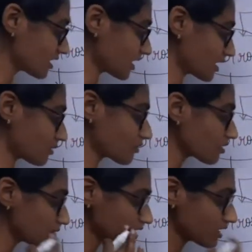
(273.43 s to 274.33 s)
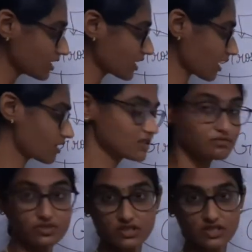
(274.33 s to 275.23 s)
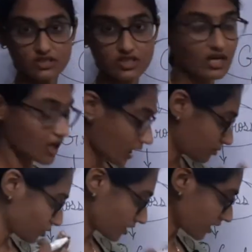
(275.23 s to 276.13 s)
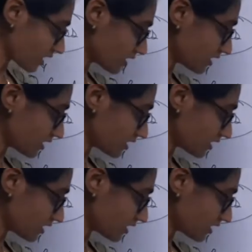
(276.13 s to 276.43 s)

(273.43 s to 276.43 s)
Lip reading: right. I am not making any careless mistakes. I am looking at